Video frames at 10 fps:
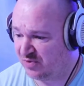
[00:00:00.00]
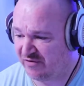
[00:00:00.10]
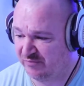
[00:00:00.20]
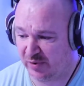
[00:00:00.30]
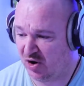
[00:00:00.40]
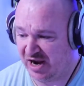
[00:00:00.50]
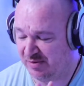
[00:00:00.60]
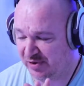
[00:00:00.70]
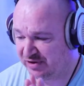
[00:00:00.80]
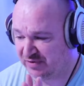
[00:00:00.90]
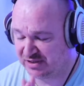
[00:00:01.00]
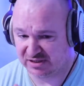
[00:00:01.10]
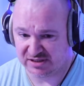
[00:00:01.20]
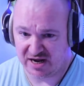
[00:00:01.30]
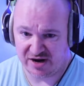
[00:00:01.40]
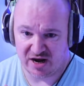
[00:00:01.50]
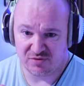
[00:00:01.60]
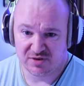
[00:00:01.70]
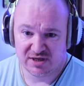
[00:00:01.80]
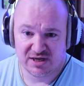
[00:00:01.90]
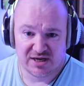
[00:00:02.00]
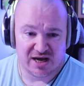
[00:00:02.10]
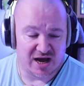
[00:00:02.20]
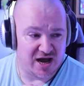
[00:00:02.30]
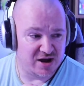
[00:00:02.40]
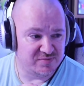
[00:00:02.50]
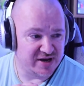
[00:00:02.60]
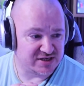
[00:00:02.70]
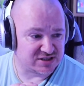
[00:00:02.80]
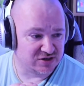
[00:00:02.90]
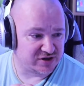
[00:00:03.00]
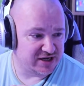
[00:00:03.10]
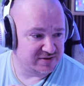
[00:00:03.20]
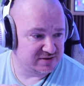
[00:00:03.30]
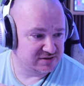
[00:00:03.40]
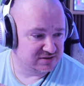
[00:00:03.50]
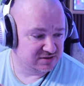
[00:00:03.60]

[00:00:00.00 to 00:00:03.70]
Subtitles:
We haven't bought anybody, Richard, yet. No, it's looking